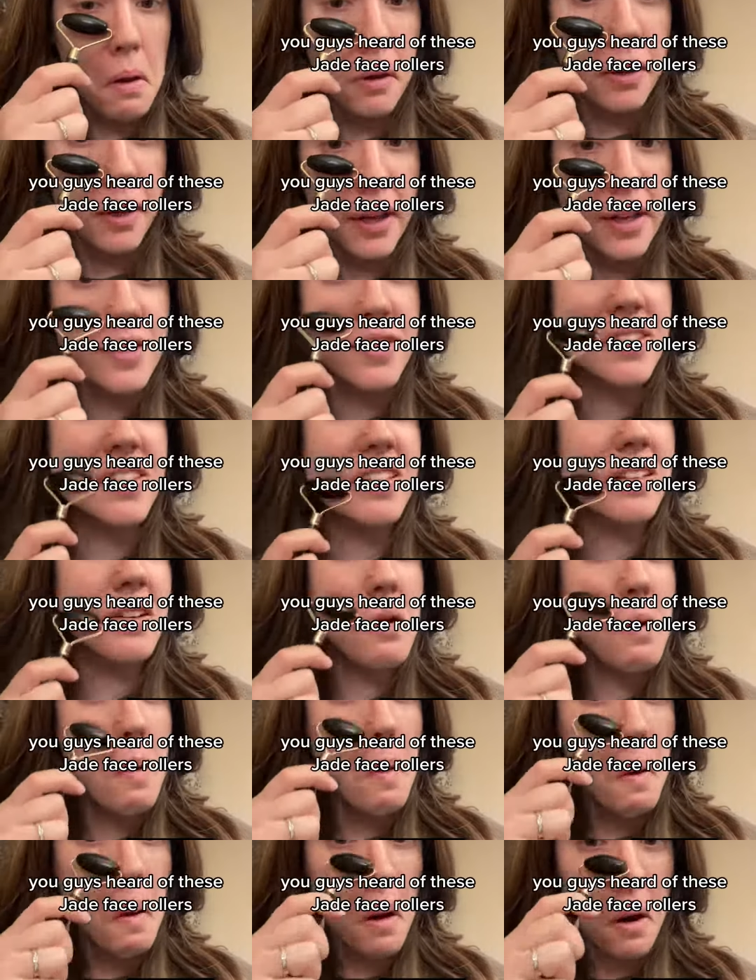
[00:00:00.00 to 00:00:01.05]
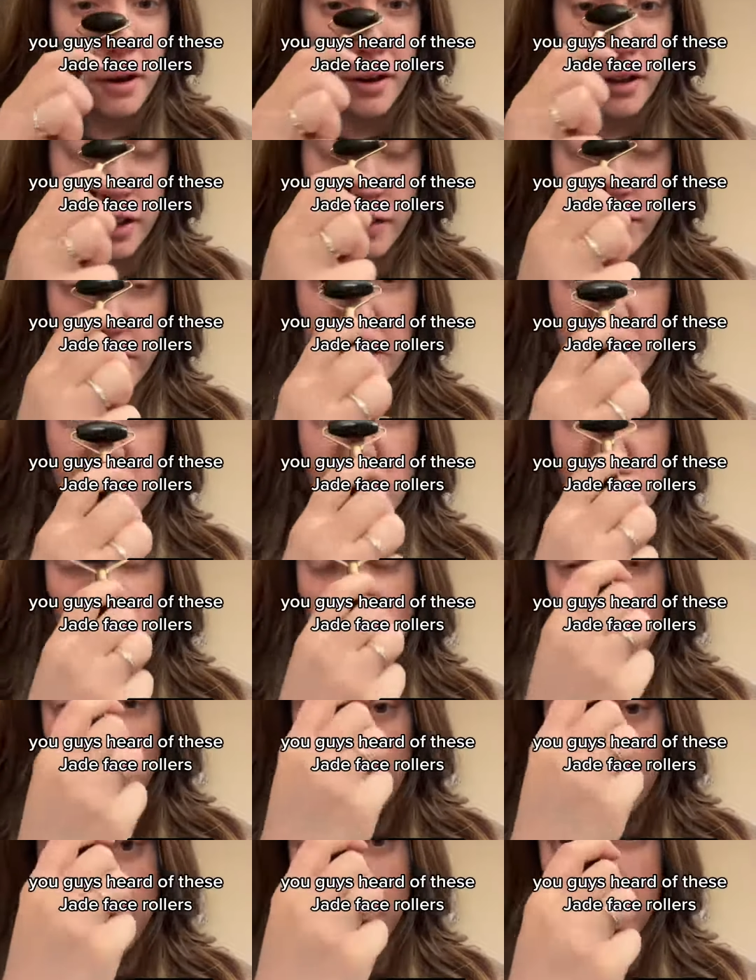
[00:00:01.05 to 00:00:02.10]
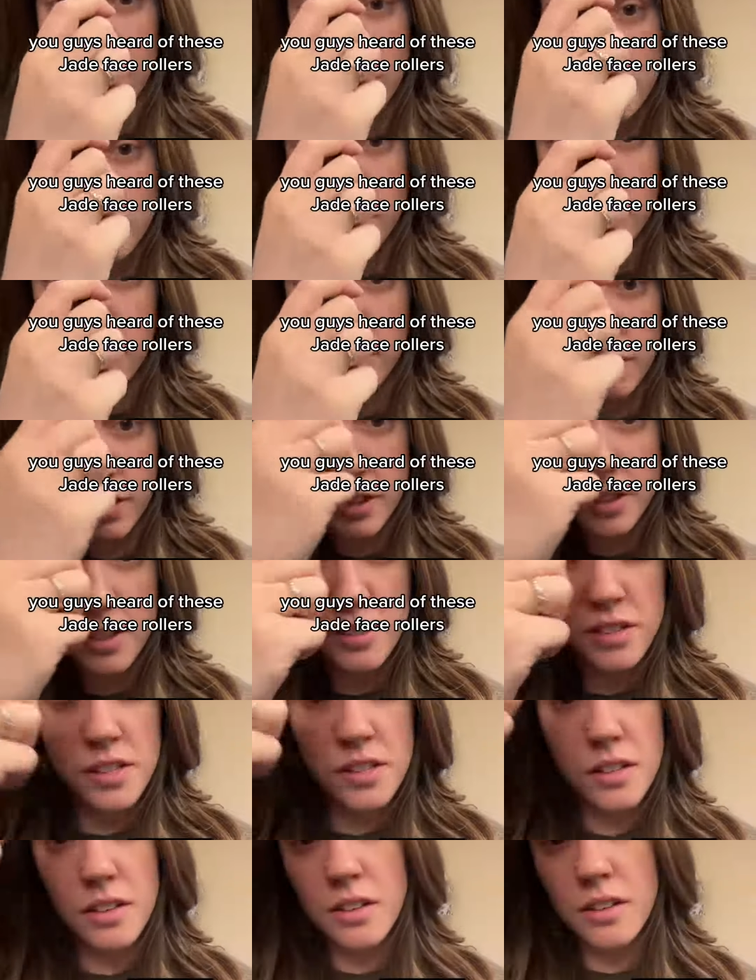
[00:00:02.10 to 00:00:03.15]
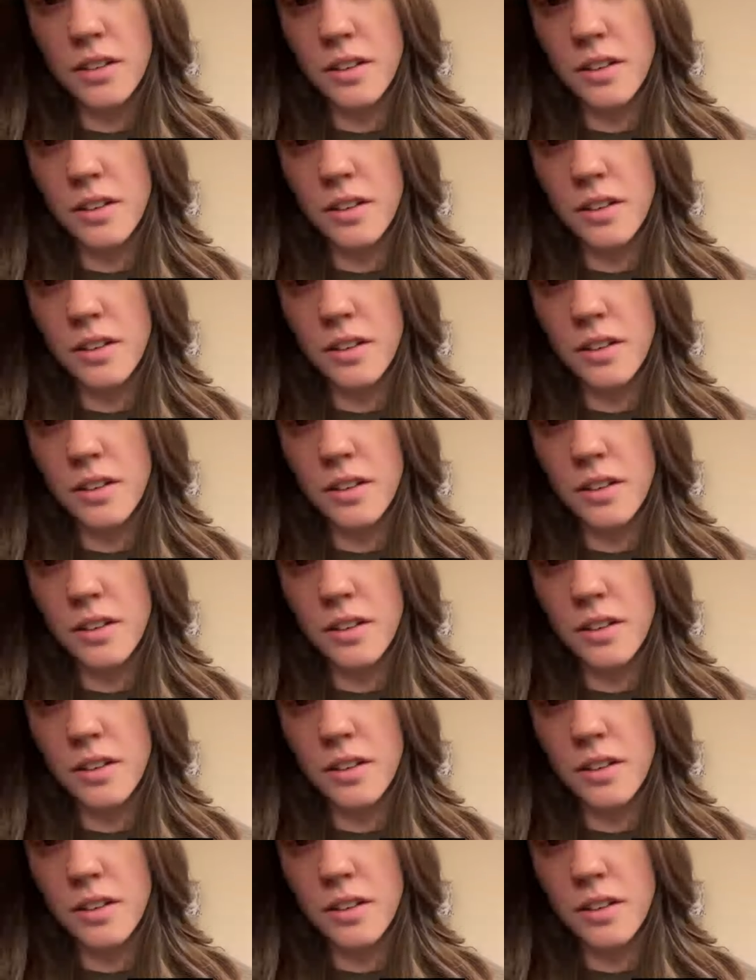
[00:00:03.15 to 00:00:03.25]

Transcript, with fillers: You guys heard of these jade face rollers?